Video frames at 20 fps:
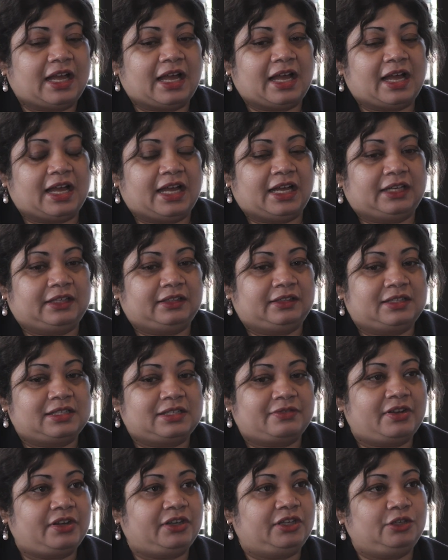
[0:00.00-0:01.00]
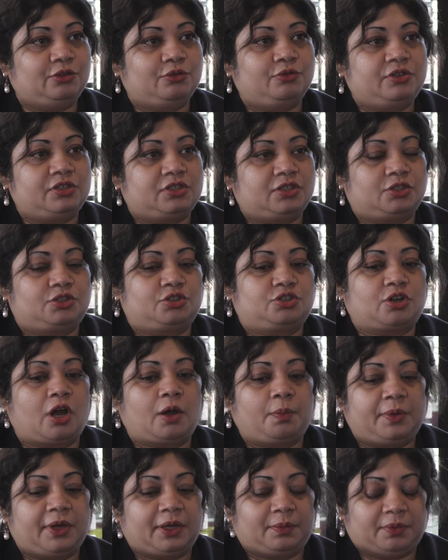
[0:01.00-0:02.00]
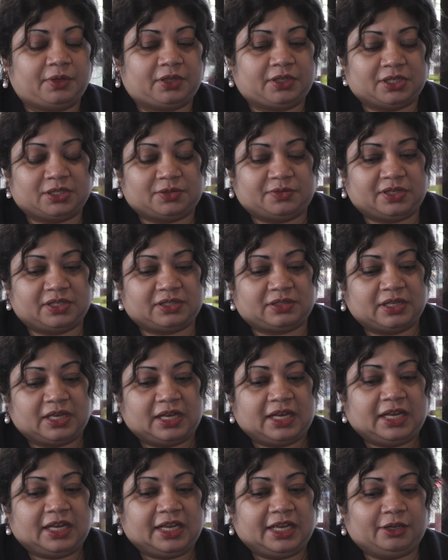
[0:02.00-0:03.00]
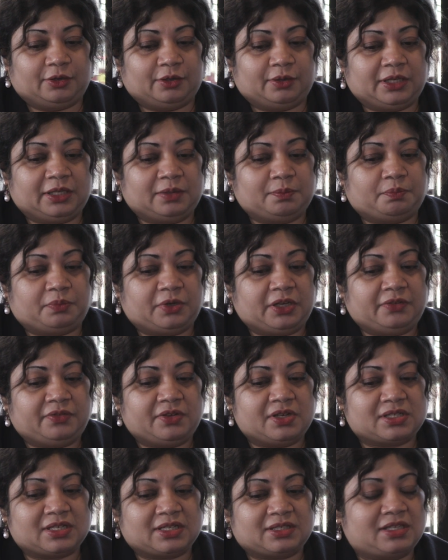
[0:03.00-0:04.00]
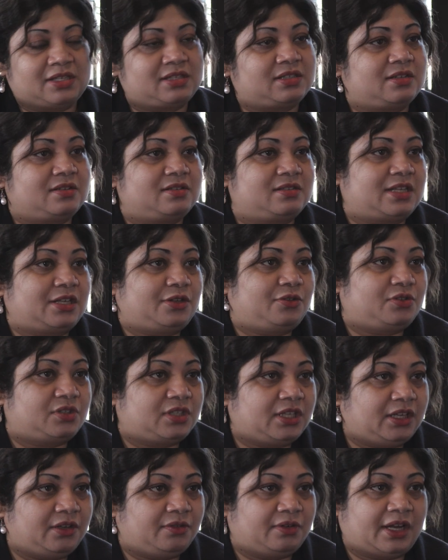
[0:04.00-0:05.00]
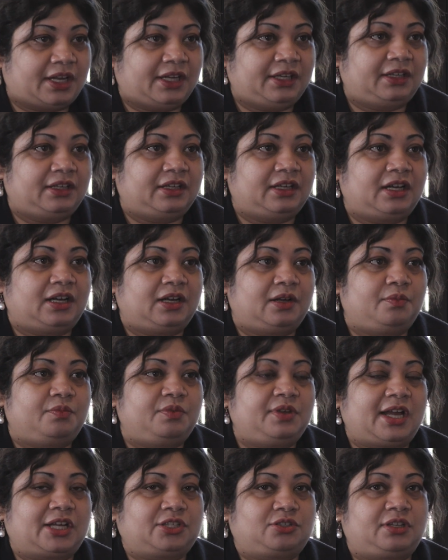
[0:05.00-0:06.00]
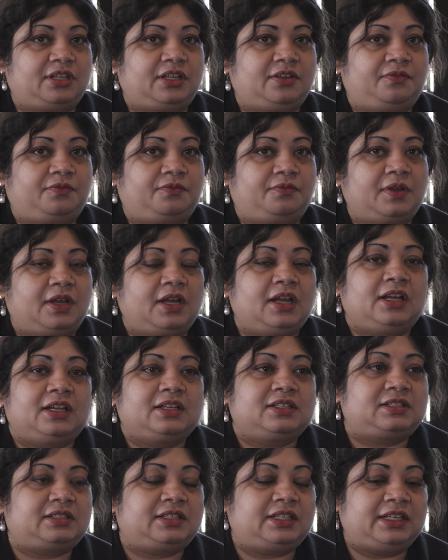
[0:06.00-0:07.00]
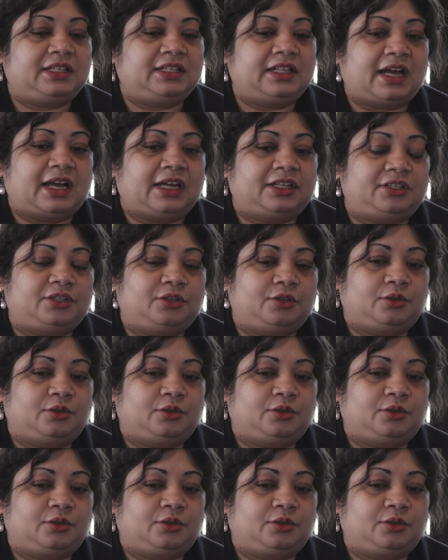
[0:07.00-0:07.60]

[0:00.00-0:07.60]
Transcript: and this is a very new research topic because we you know in previous assistants that you see right uh, we actually see that you